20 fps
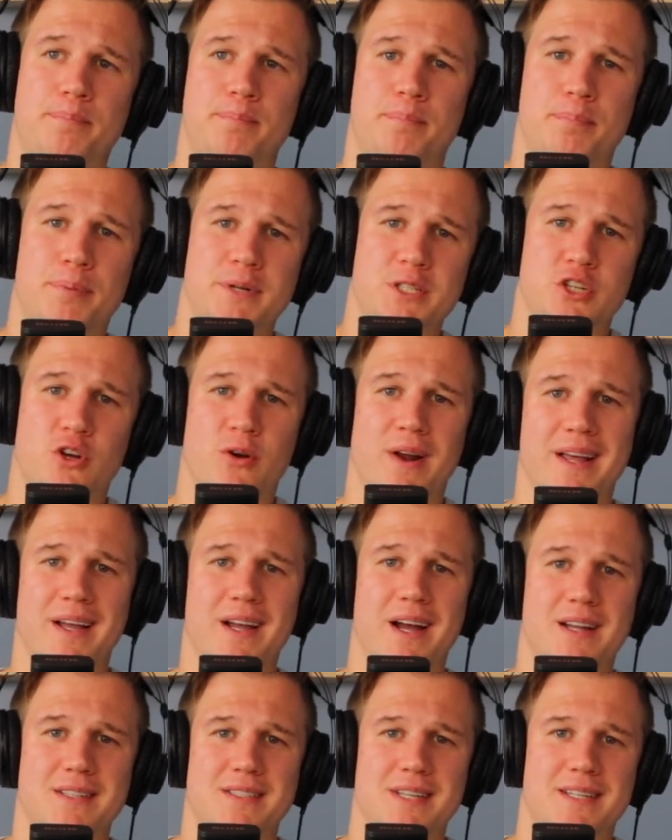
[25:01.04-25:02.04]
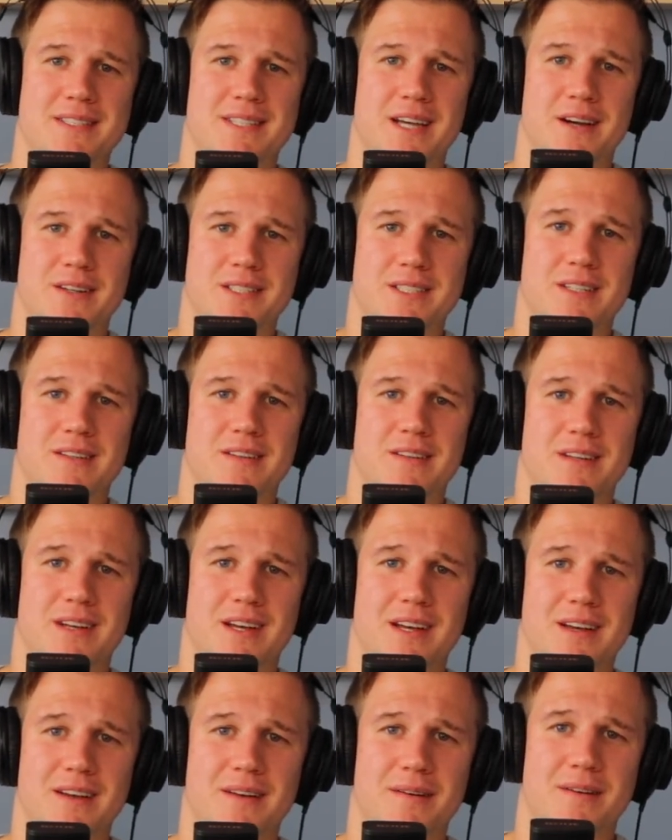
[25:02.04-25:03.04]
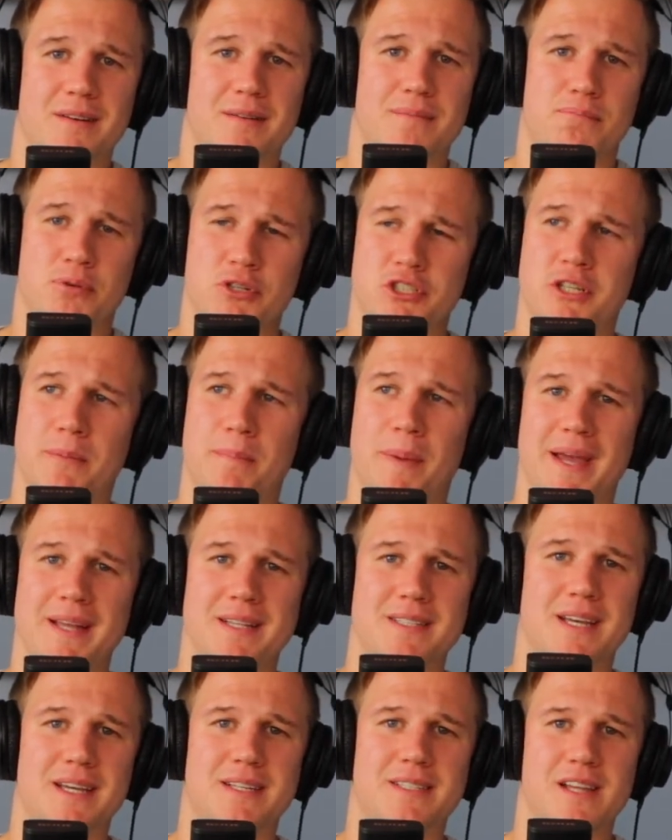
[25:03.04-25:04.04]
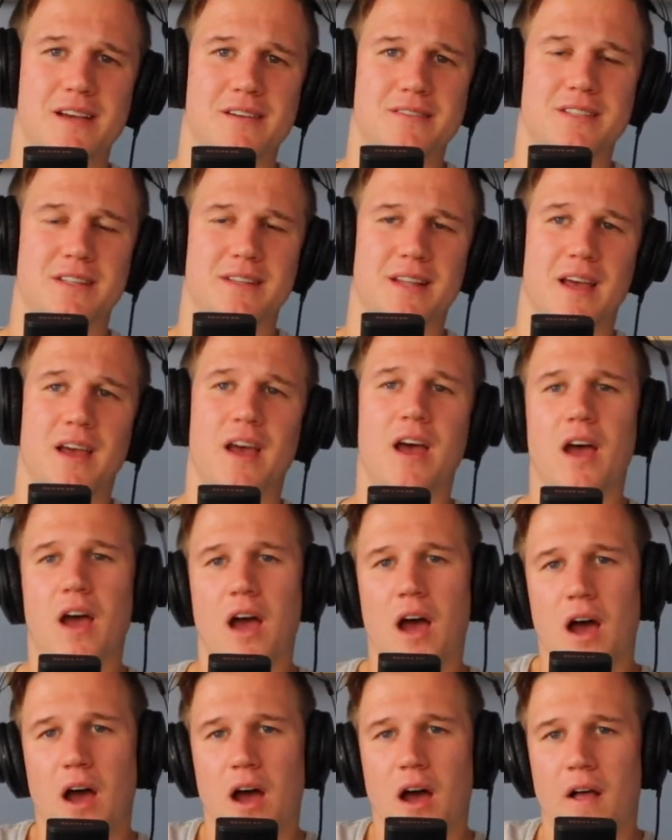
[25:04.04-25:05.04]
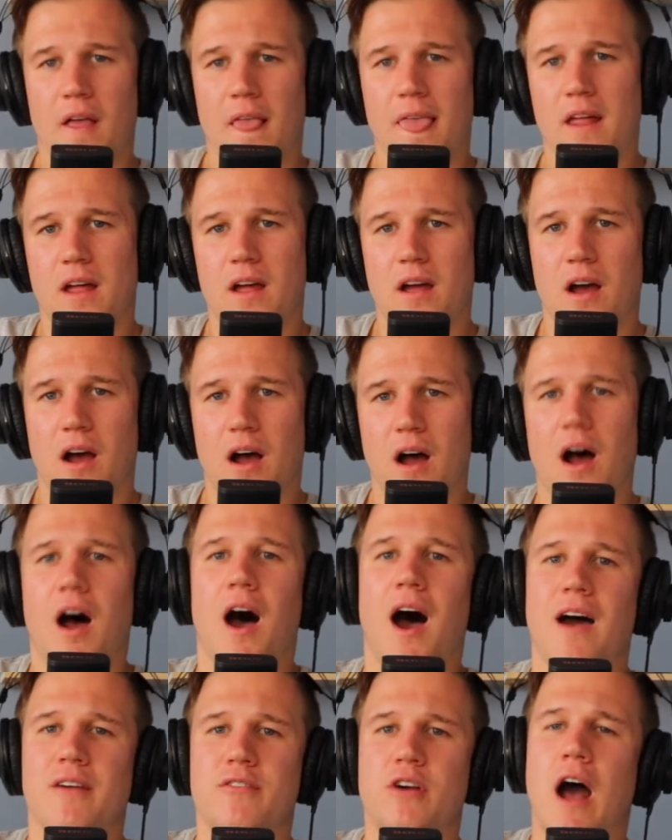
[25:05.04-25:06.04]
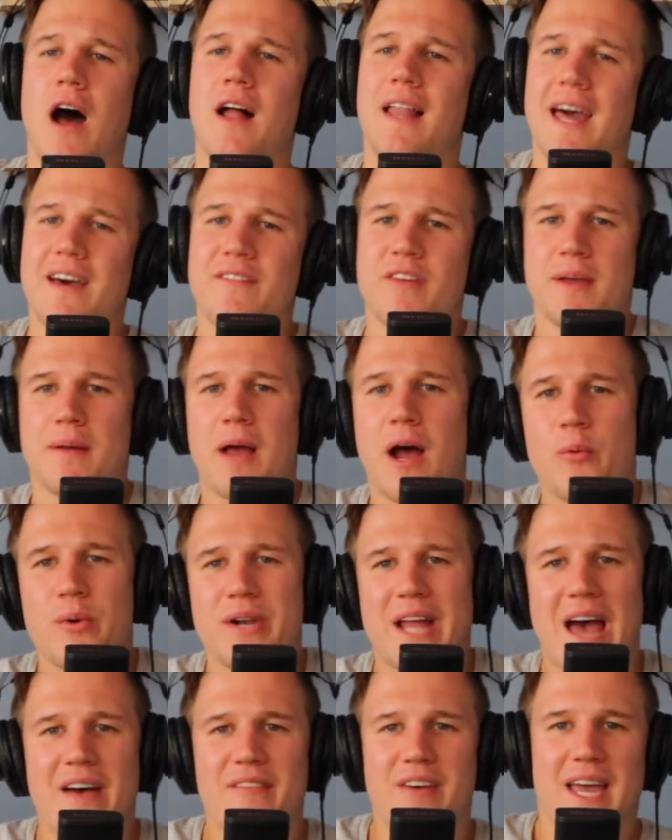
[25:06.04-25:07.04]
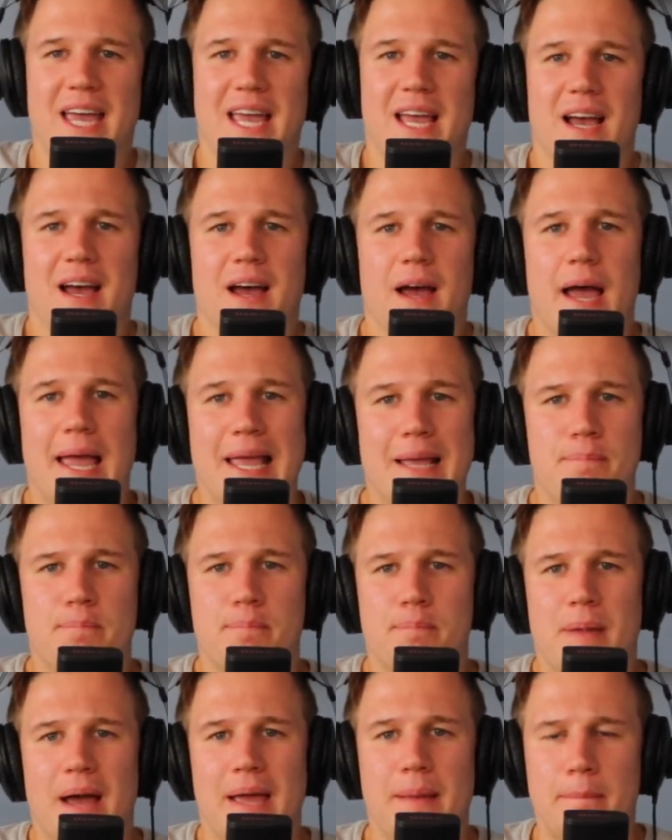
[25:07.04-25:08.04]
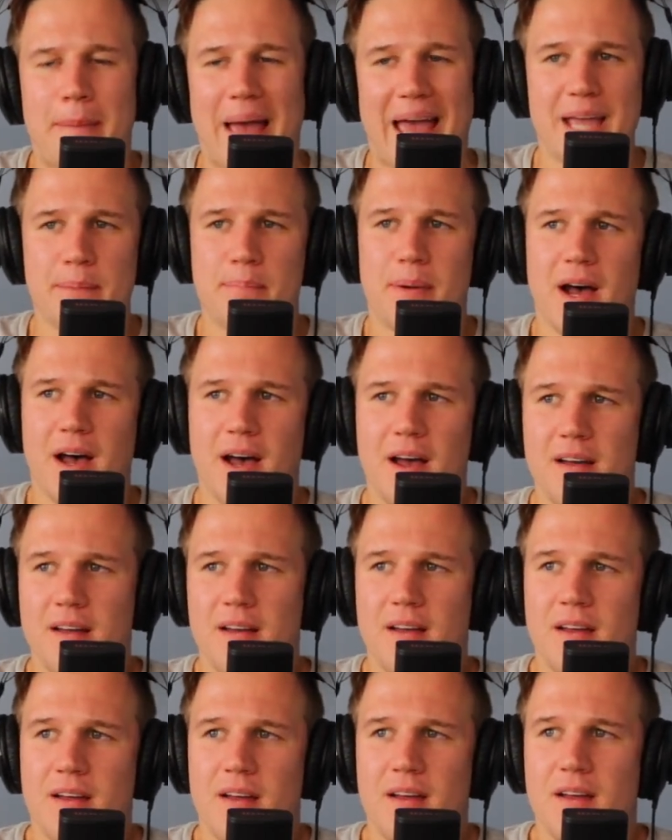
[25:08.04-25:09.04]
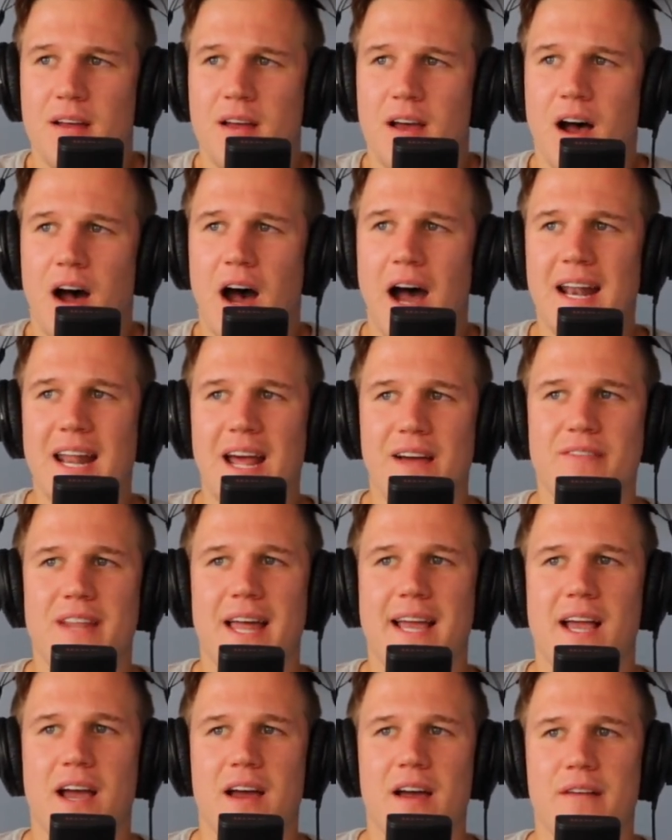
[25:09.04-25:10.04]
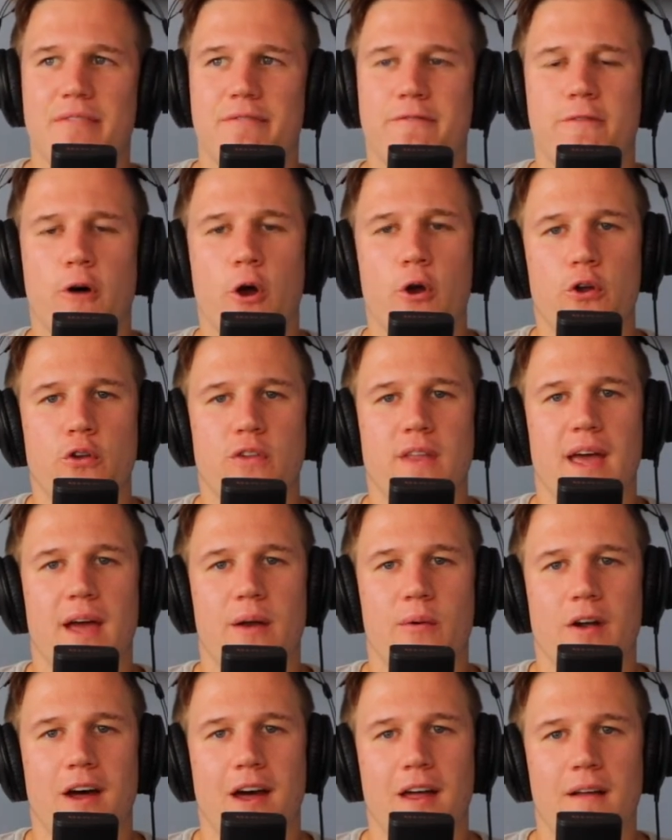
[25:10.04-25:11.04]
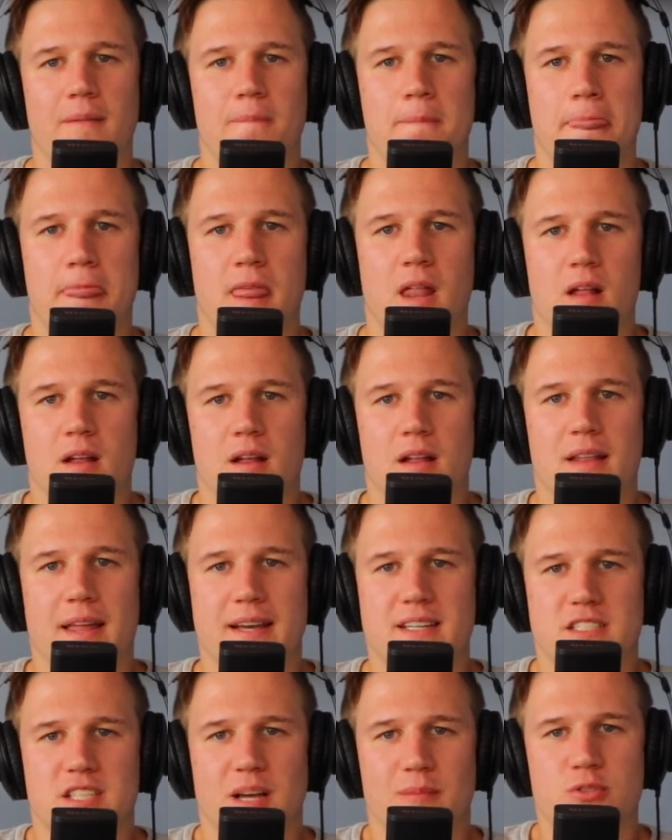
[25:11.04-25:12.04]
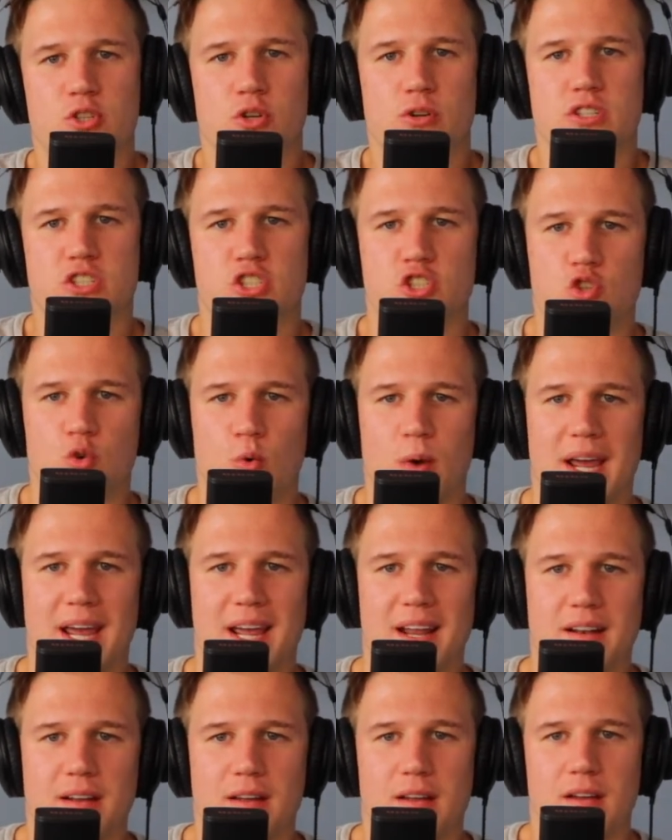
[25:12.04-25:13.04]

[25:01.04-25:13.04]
Put your credit card details, huh? Put your bank details in there. I would have a paper. I'd have like a phone there, right? Like some sort of screen